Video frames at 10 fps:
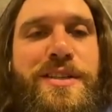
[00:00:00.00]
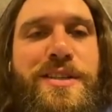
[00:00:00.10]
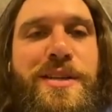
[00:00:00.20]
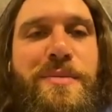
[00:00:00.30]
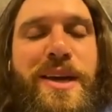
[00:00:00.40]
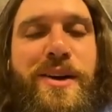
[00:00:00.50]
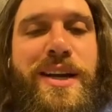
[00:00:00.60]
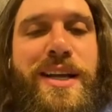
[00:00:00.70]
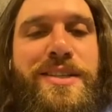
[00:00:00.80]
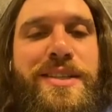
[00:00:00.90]
To
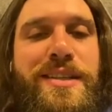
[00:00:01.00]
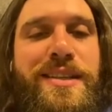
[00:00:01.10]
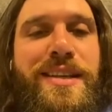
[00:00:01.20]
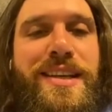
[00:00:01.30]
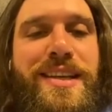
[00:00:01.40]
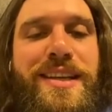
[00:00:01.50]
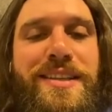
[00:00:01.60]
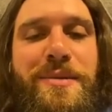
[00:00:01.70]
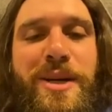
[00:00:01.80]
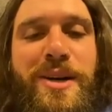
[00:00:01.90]

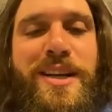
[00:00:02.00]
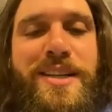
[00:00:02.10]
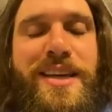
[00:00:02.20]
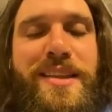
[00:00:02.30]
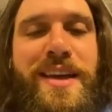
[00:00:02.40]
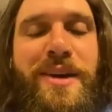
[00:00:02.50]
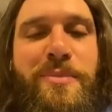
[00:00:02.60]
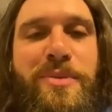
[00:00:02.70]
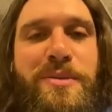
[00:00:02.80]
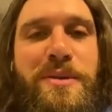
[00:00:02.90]
be honest, I think it
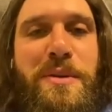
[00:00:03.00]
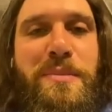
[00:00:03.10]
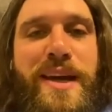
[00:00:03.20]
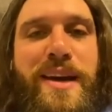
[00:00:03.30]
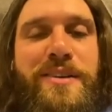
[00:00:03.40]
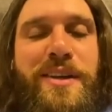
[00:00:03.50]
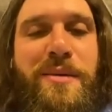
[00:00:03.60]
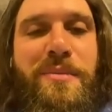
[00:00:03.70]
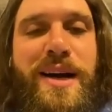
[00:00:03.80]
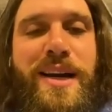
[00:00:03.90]
would probably be better to
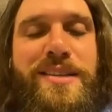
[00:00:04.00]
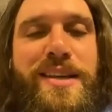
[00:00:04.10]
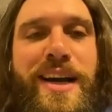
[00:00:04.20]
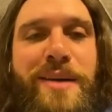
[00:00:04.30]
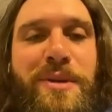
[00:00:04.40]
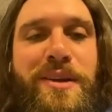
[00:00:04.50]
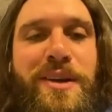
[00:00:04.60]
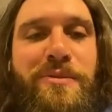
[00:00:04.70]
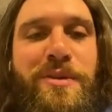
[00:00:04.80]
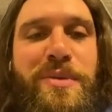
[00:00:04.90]
come back as an animal than
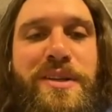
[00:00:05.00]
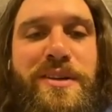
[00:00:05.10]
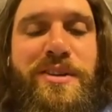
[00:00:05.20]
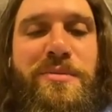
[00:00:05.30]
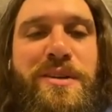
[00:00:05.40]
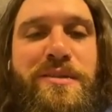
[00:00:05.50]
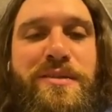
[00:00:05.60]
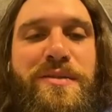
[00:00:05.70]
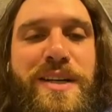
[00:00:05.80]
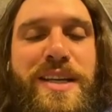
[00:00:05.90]
it would be a human.
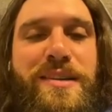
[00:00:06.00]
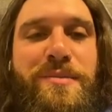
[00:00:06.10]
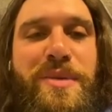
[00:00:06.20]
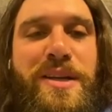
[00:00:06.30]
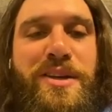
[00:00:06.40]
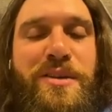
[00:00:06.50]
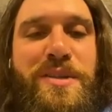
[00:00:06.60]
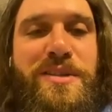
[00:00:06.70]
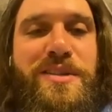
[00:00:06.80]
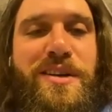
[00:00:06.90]
Fucking being a
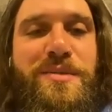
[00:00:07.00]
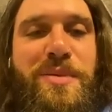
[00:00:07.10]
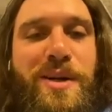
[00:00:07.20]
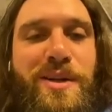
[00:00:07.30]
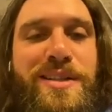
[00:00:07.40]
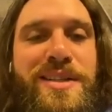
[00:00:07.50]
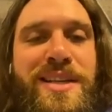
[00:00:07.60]
human sucks balls.